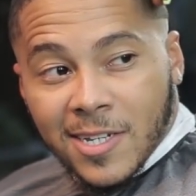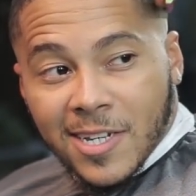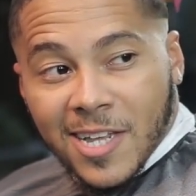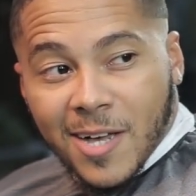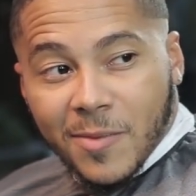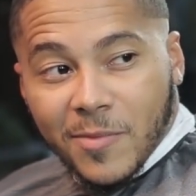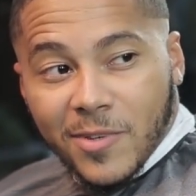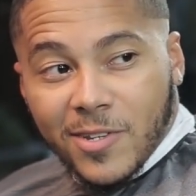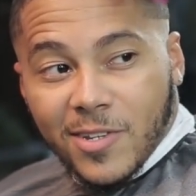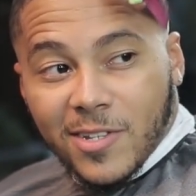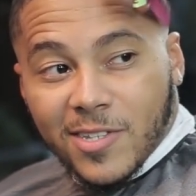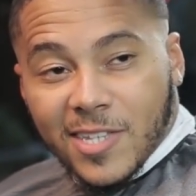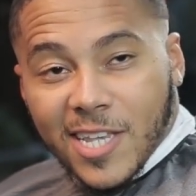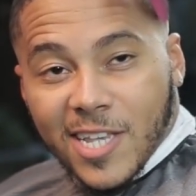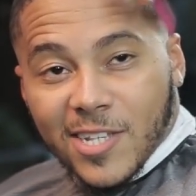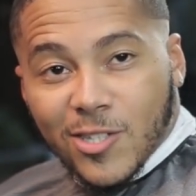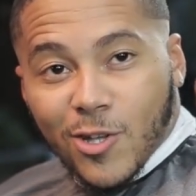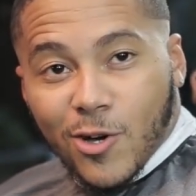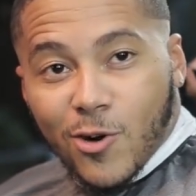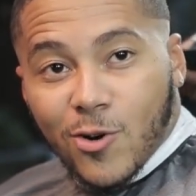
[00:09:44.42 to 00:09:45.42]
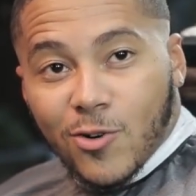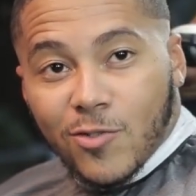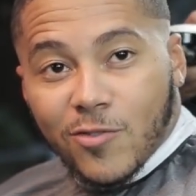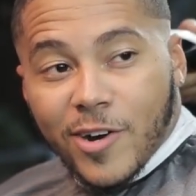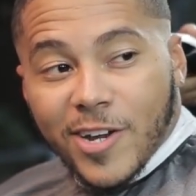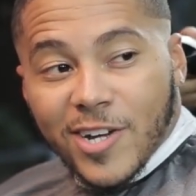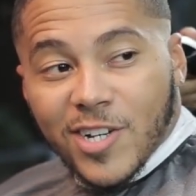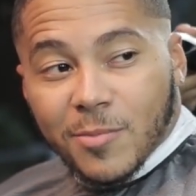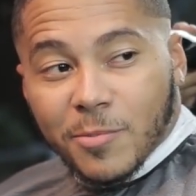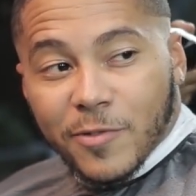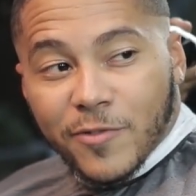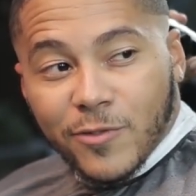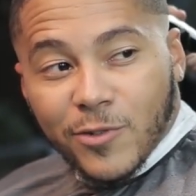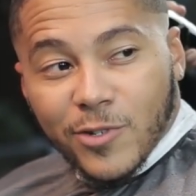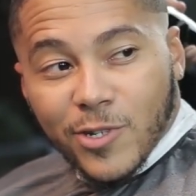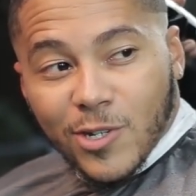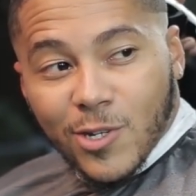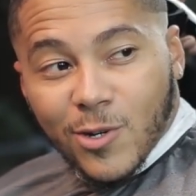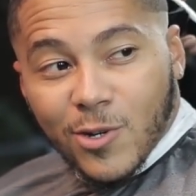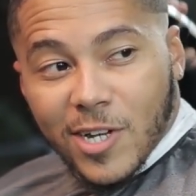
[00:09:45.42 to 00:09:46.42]
Do you know what I mean? You need to taste the whole range
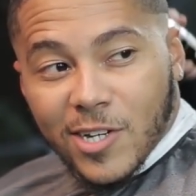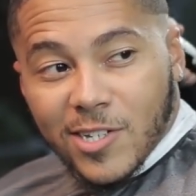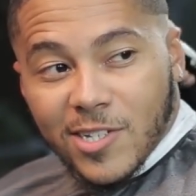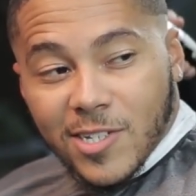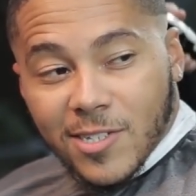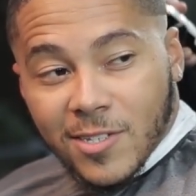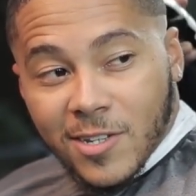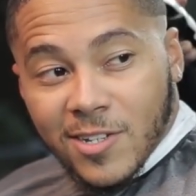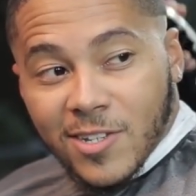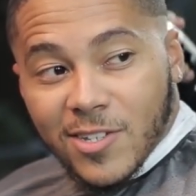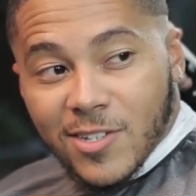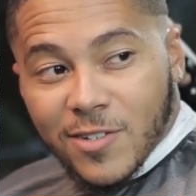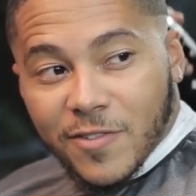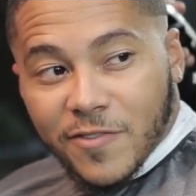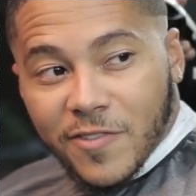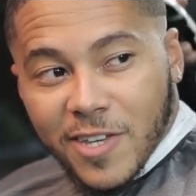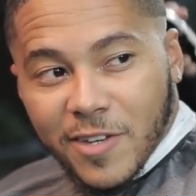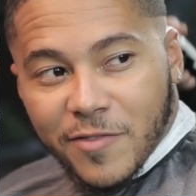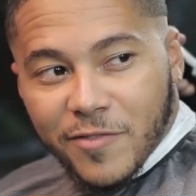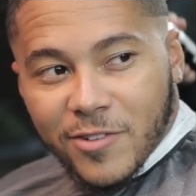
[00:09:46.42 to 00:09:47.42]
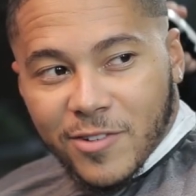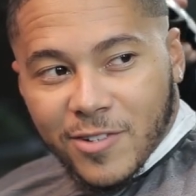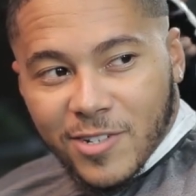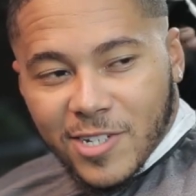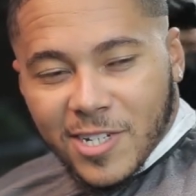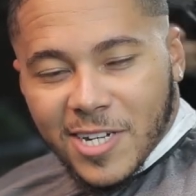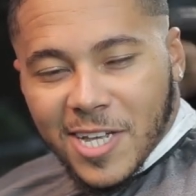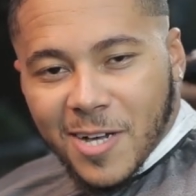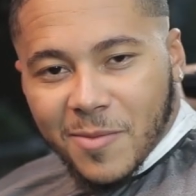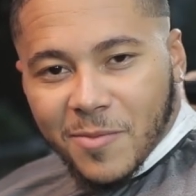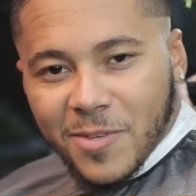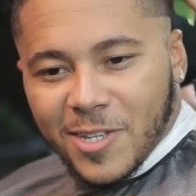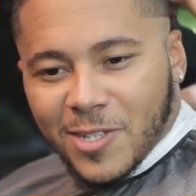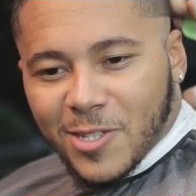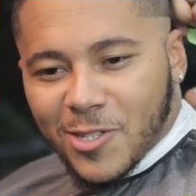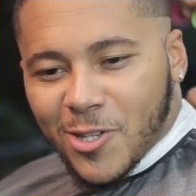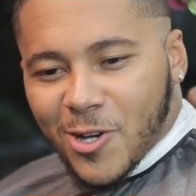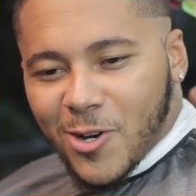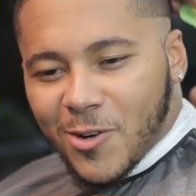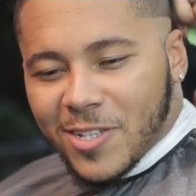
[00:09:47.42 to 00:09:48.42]
before you know that cheese and onion is your favorite. Do you know what I
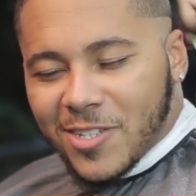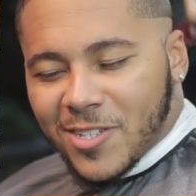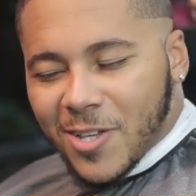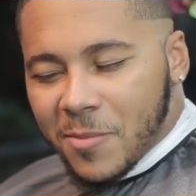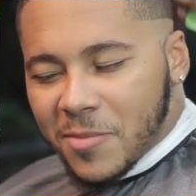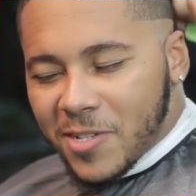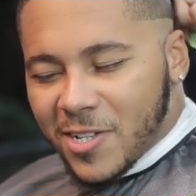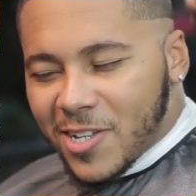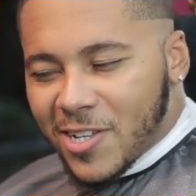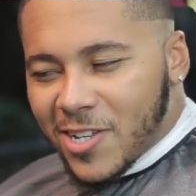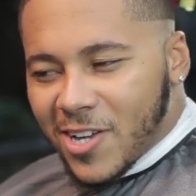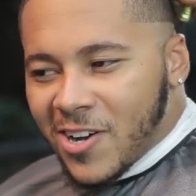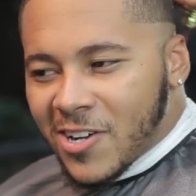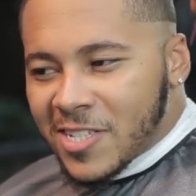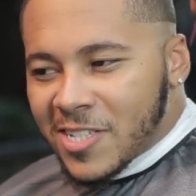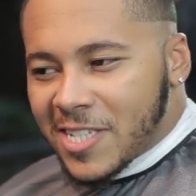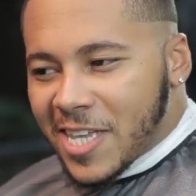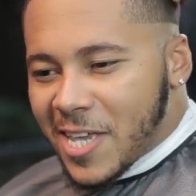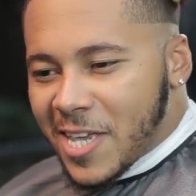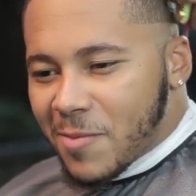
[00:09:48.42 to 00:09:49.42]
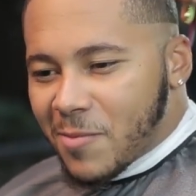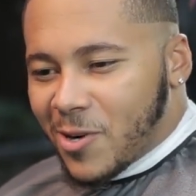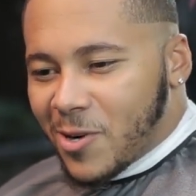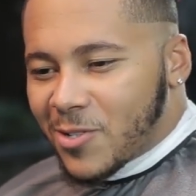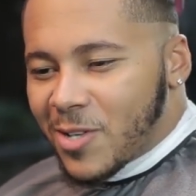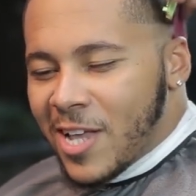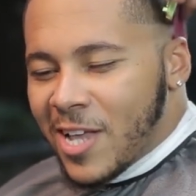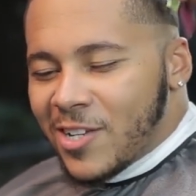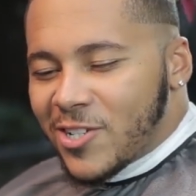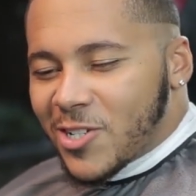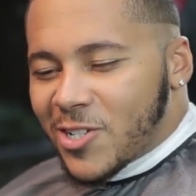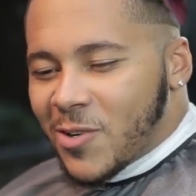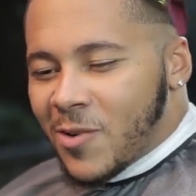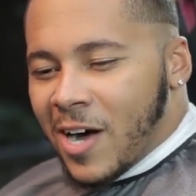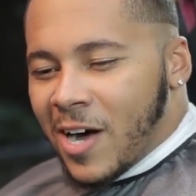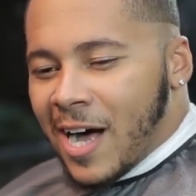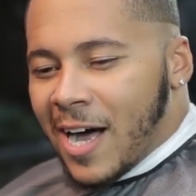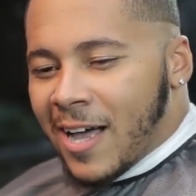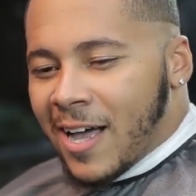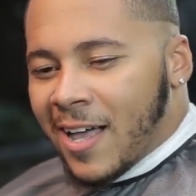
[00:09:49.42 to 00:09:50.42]
mean? So in terms of the girls dating, do you know
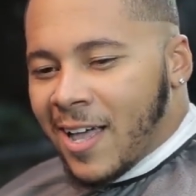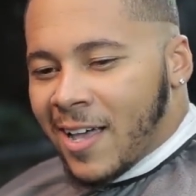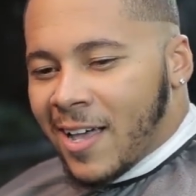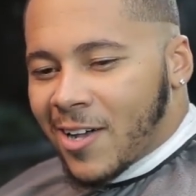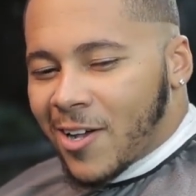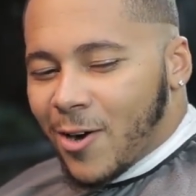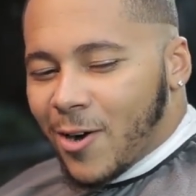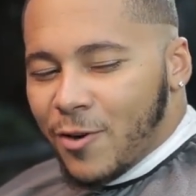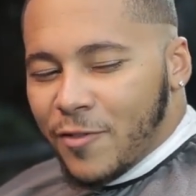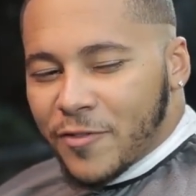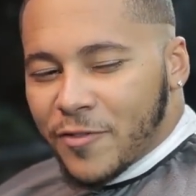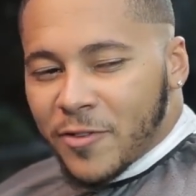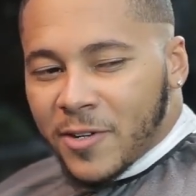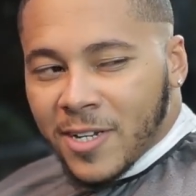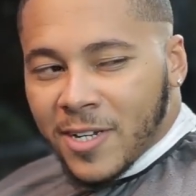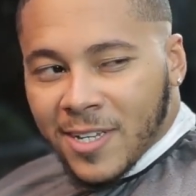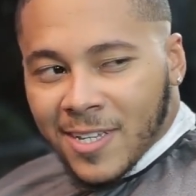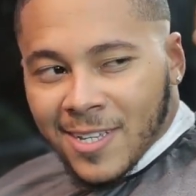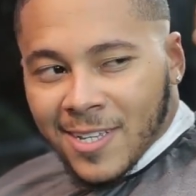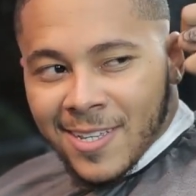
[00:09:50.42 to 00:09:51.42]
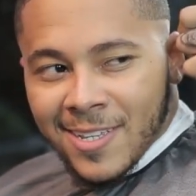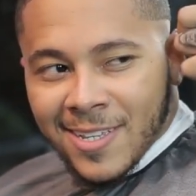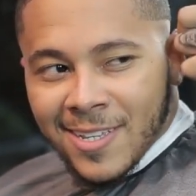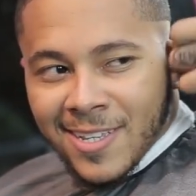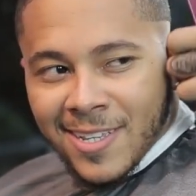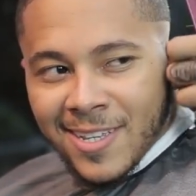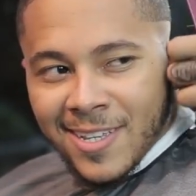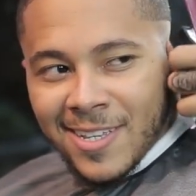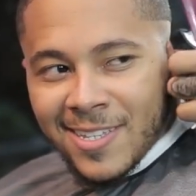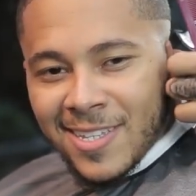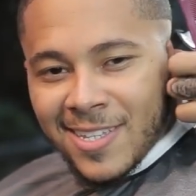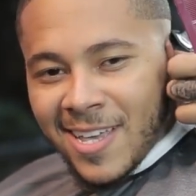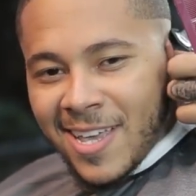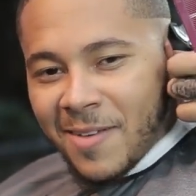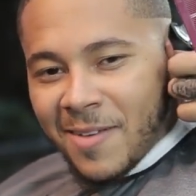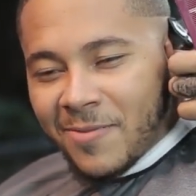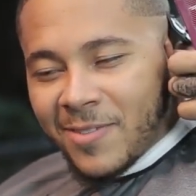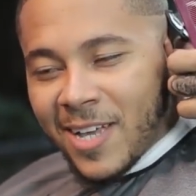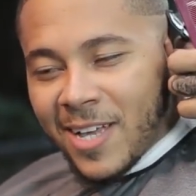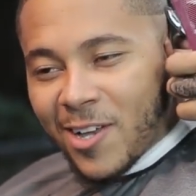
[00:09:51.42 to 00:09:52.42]
what? Go for it. Yeah,
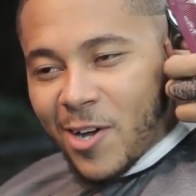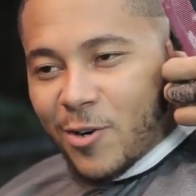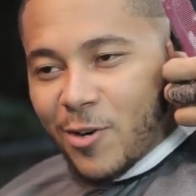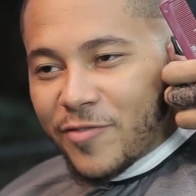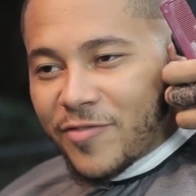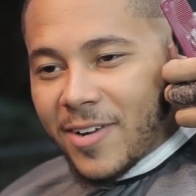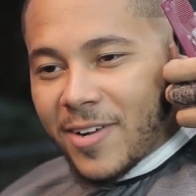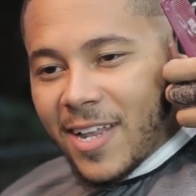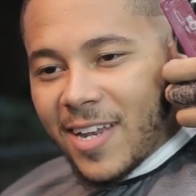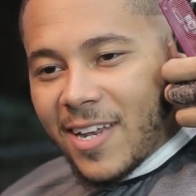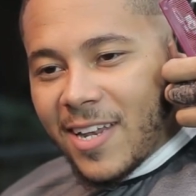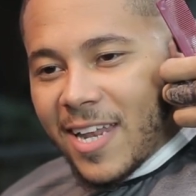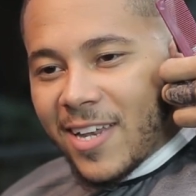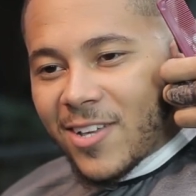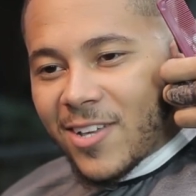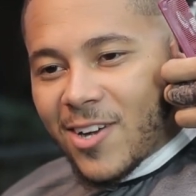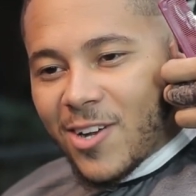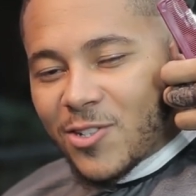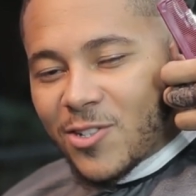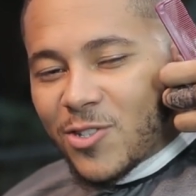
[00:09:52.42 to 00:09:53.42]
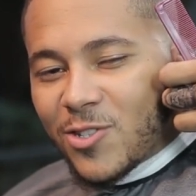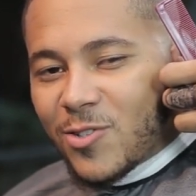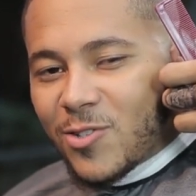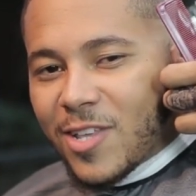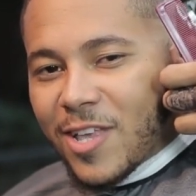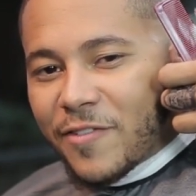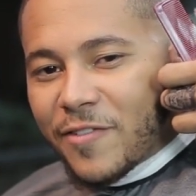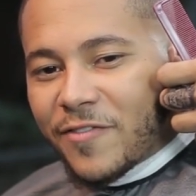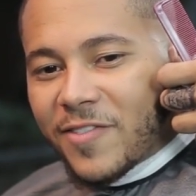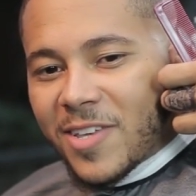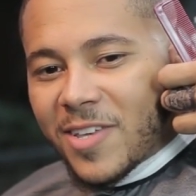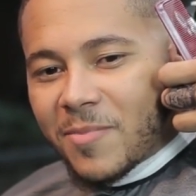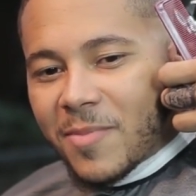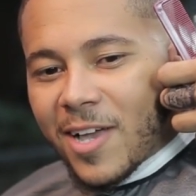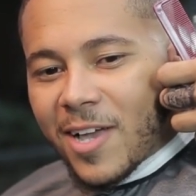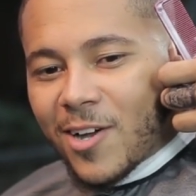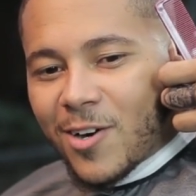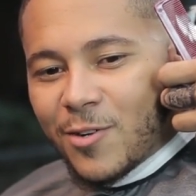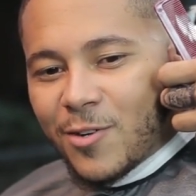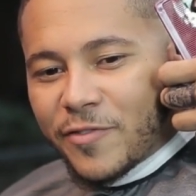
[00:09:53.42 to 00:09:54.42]
yeah, like, go for it. Let the girls do their thing,
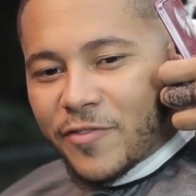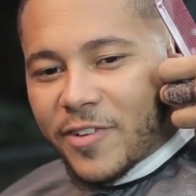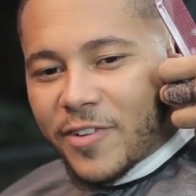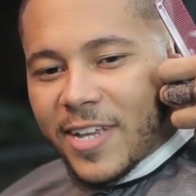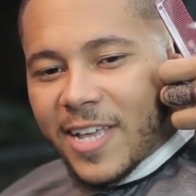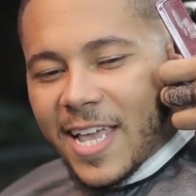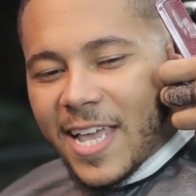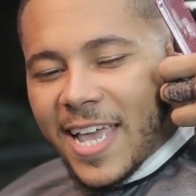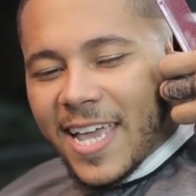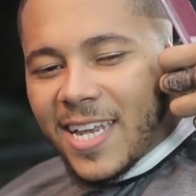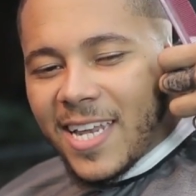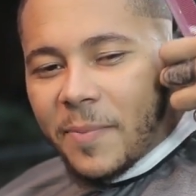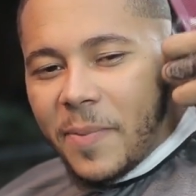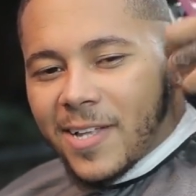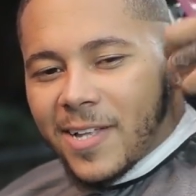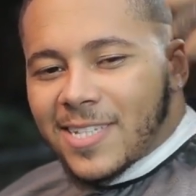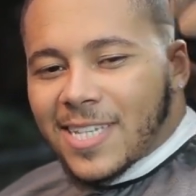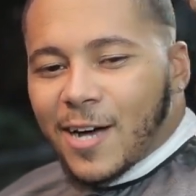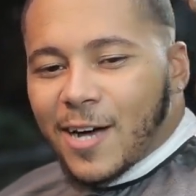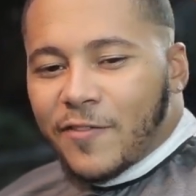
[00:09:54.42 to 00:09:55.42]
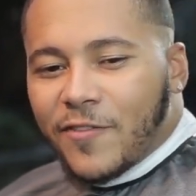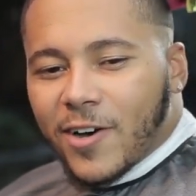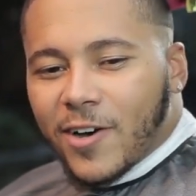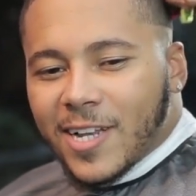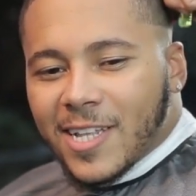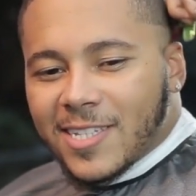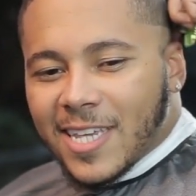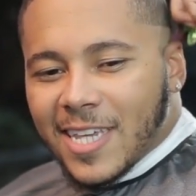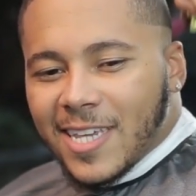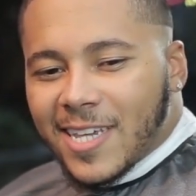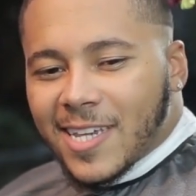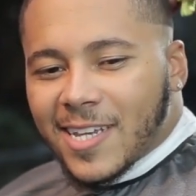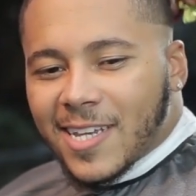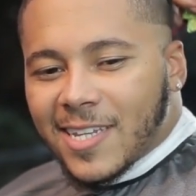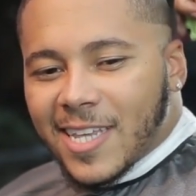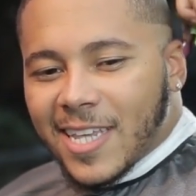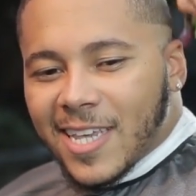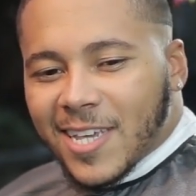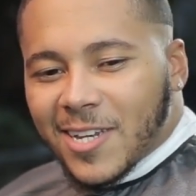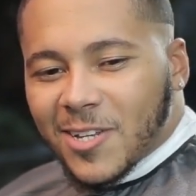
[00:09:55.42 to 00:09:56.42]
man. Go for it. It depends how far they're taking
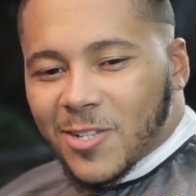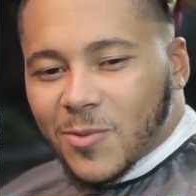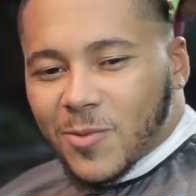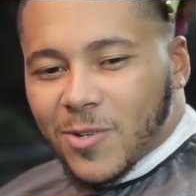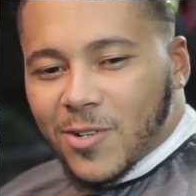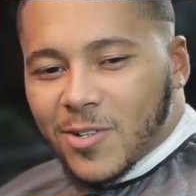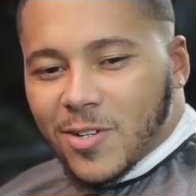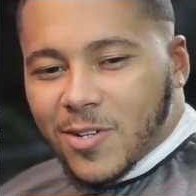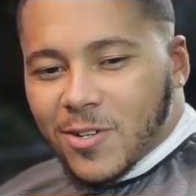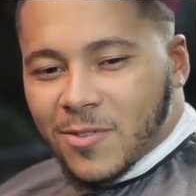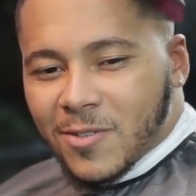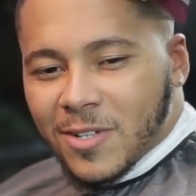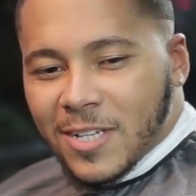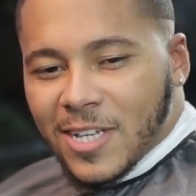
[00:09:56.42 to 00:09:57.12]
the dating as well, though.